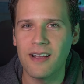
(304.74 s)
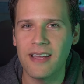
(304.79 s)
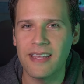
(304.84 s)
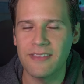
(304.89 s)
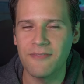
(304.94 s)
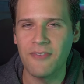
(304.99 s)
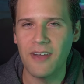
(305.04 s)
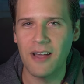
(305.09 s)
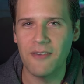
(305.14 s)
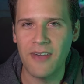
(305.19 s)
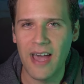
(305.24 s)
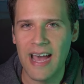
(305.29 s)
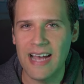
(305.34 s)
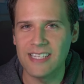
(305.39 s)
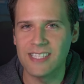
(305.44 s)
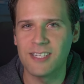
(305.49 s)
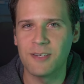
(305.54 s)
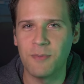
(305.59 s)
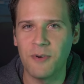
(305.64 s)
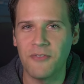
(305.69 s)
I've, I've
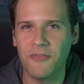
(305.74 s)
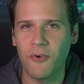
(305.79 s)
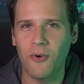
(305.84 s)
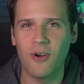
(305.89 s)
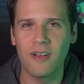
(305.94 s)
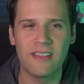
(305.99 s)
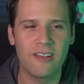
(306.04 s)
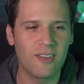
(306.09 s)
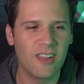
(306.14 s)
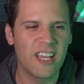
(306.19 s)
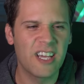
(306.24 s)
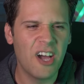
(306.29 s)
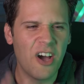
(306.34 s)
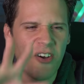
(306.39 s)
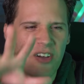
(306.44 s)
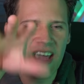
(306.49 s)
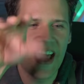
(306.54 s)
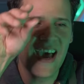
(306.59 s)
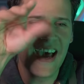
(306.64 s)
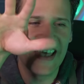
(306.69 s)
asked before and they're like,
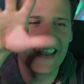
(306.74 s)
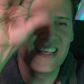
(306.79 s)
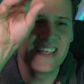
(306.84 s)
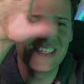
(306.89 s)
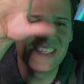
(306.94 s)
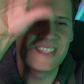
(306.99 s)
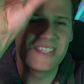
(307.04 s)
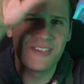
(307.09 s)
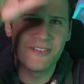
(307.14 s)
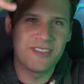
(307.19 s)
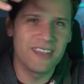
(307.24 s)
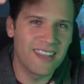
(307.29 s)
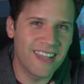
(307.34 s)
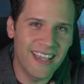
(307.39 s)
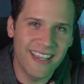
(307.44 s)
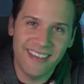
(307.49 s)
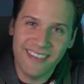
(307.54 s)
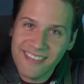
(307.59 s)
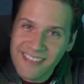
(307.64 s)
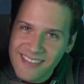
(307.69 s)
oh yeah. And they just do the
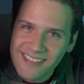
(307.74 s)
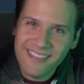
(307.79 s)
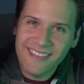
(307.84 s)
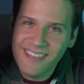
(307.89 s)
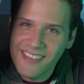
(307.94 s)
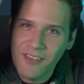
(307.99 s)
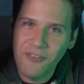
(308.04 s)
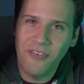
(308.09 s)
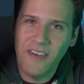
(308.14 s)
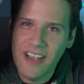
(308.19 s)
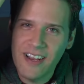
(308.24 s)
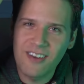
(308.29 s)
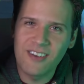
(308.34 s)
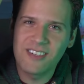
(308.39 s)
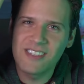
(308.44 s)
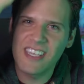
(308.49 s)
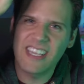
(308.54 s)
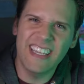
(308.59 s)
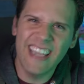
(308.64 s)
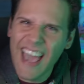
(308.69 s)
like the
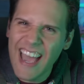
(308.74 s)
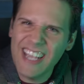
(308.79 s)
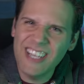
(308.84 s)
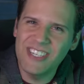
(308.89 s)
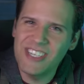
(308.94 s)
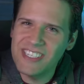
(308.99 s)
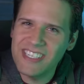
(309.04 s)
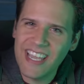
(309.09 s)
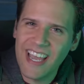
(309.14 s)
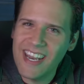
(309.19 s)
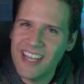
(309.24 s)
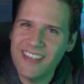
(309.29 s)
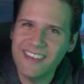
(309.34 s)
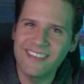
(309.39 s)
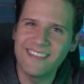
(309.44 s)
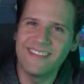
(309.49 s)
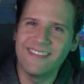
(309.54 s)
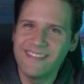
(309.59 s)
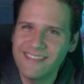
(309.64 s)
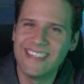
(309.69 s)
fingers like, yeah, you just kind
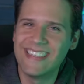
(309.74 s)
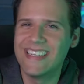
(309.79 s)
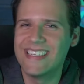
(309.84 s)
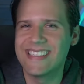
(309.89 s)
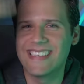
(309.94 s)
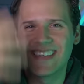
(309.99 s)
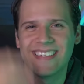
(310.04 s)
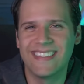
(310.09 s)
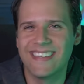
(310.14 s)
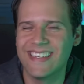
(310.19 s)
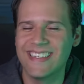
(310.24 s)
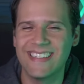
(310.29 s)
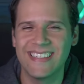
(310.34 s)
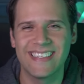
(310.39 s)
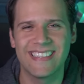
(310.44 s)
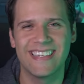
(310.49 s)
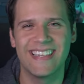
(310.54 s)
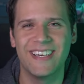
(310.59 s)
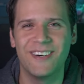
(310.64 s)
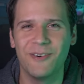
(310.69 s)
of it doesn't that
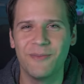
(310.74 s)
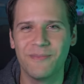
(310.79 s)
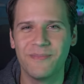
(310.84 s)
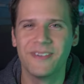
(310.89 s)
doesn't help.